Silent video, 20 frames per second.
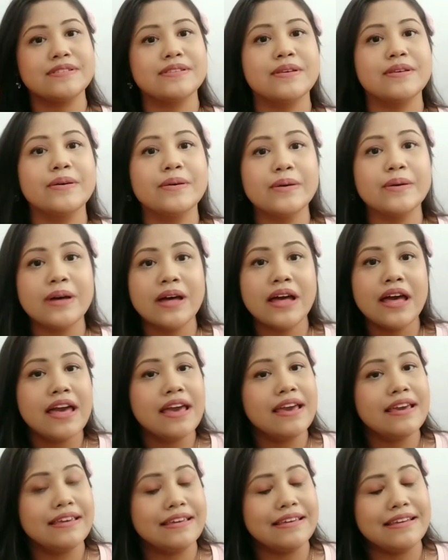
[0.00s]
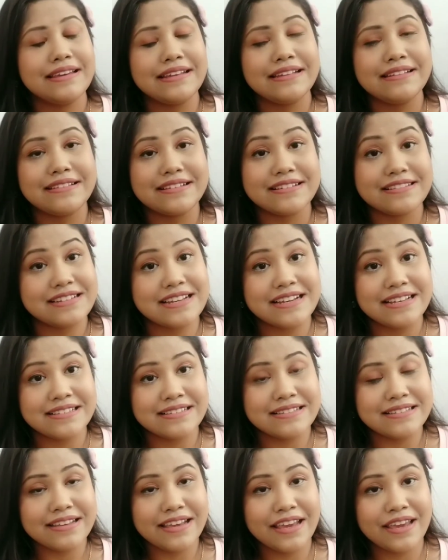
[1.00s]
so it
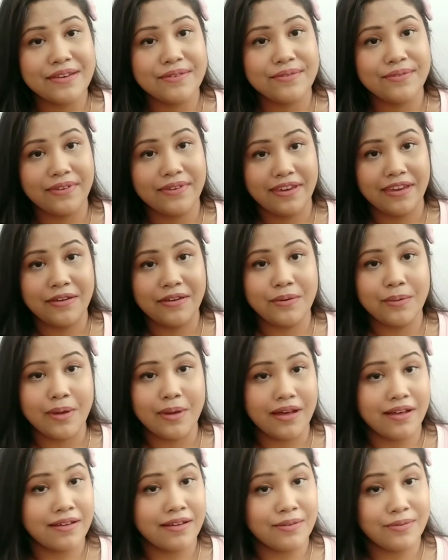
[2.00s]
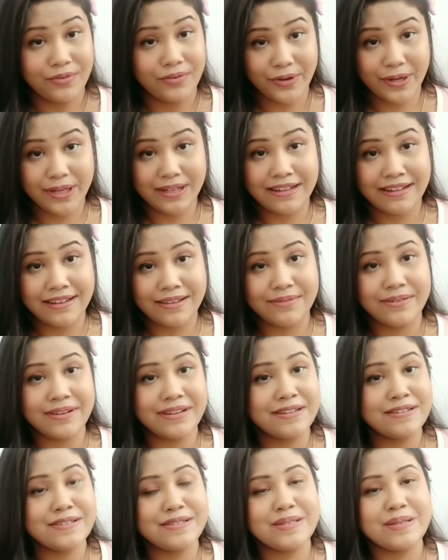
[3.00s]
doesn't give you a free
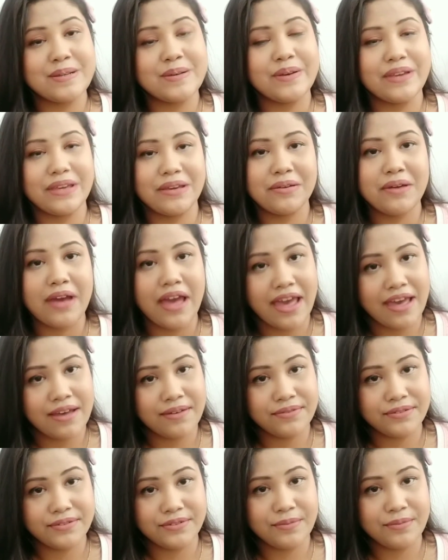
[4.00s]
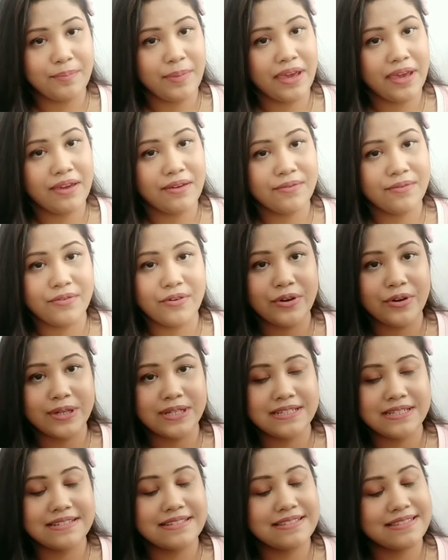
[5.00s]
delivery, so you have to pay
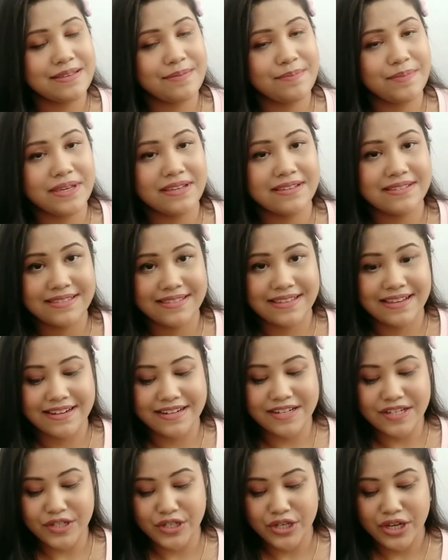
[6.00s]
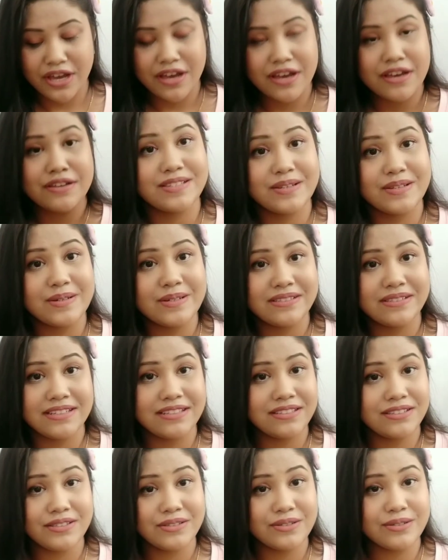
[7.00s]
for the shipping charge. So
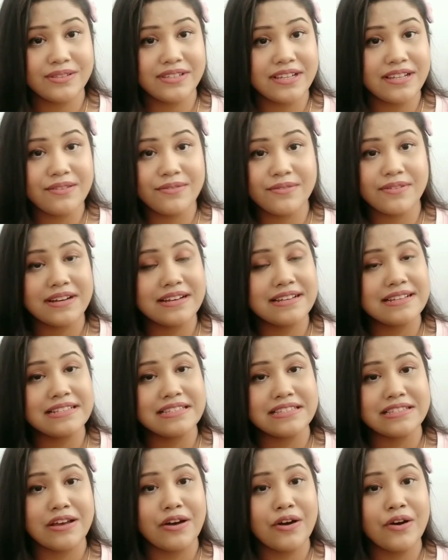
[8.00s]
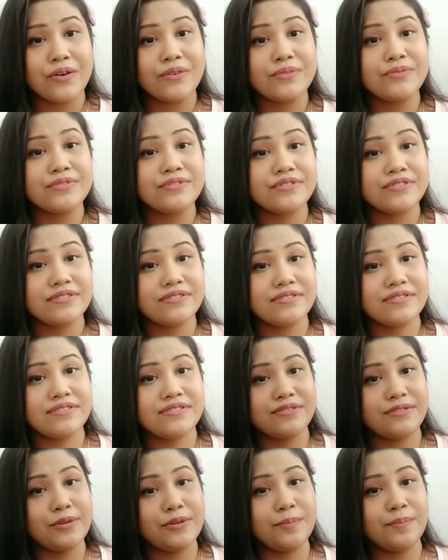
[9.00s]
the total was of
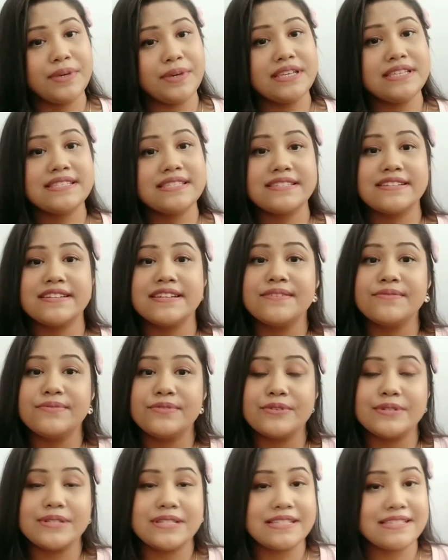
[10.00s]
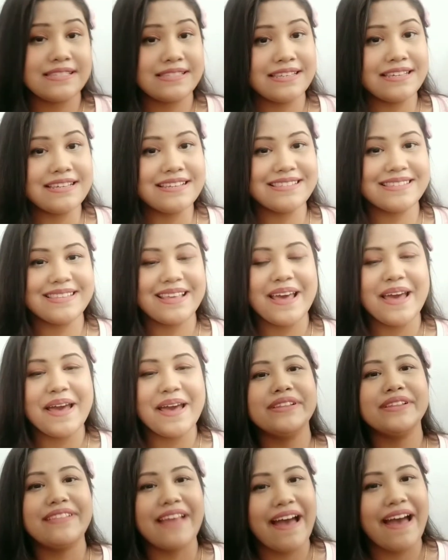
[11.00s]
rupees 346,
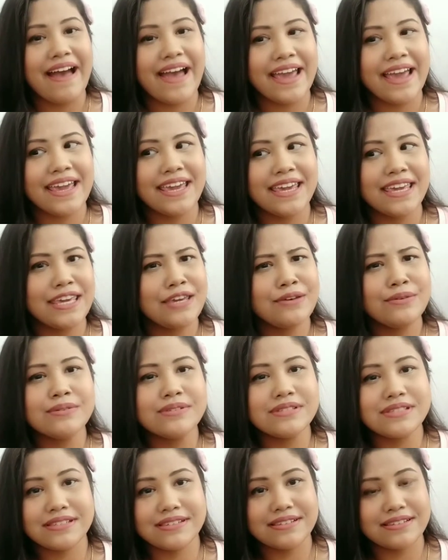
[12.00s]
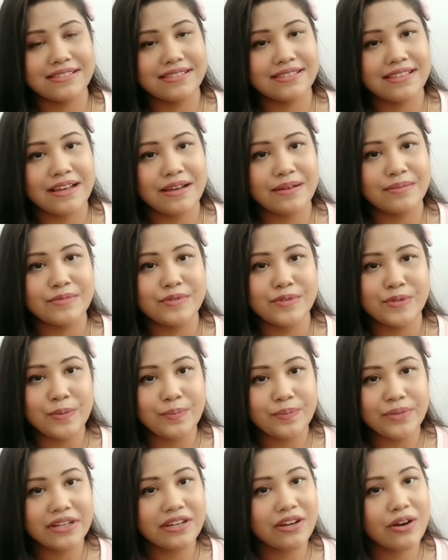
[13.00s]
but I used some
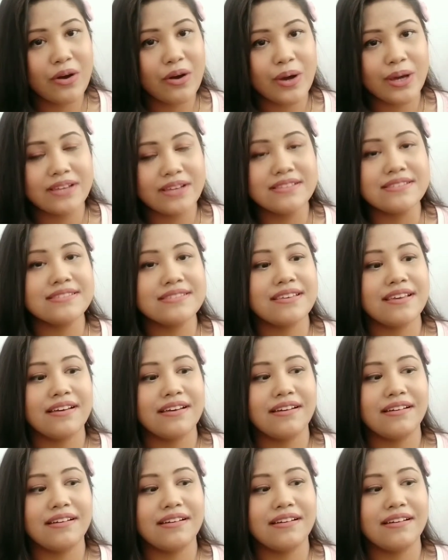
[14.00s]
super coins,